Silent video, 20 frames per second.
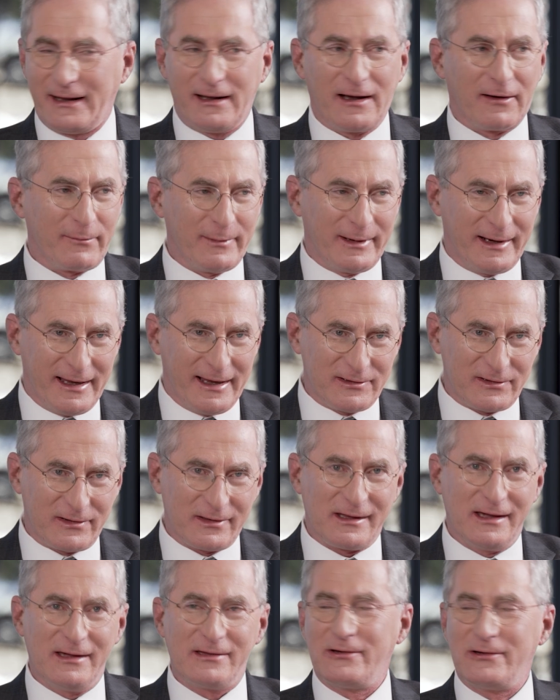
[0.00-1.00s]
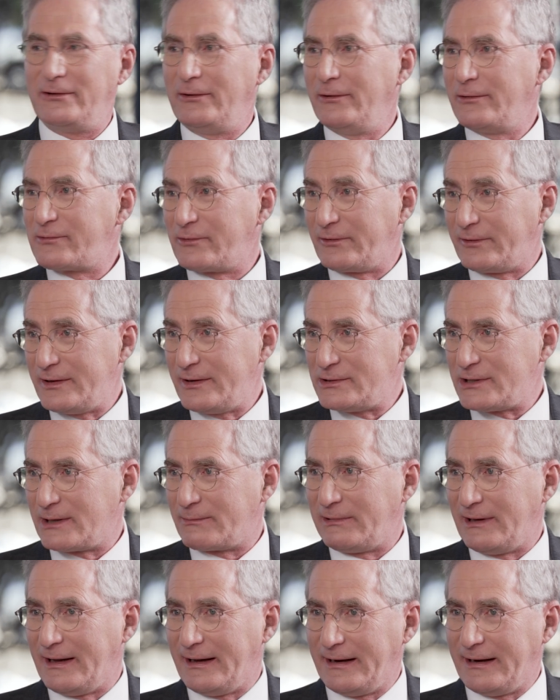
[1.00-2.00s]
government agencies, you do strategic
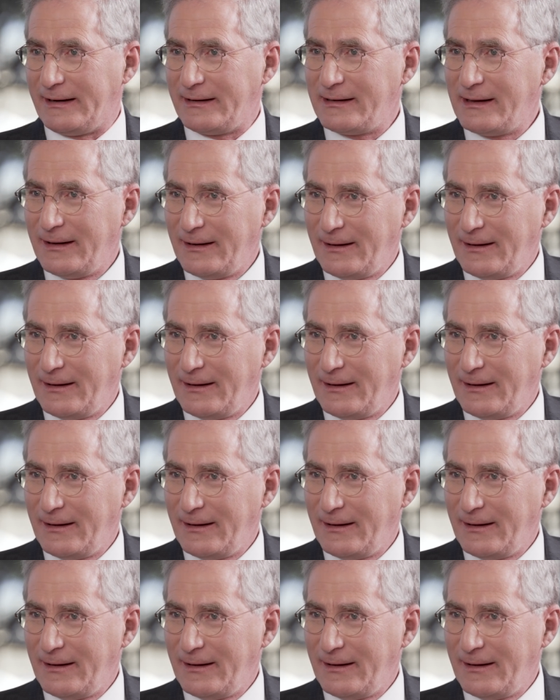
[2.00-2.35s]
planning,